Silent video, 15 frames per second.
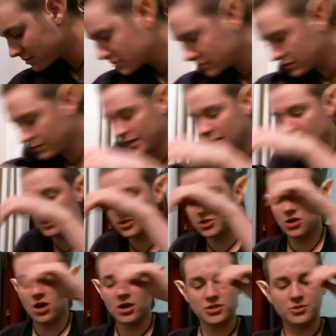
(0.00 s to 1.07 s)
My neighbor's
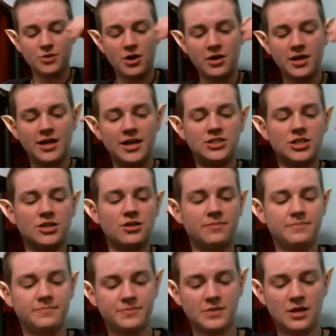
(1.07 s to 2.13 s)
dogs are barking at each other.
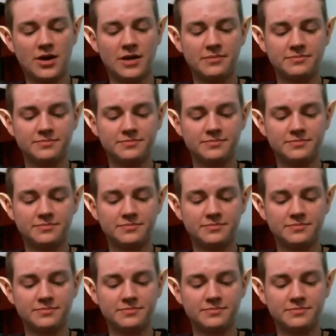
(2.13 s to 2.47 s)
Alright.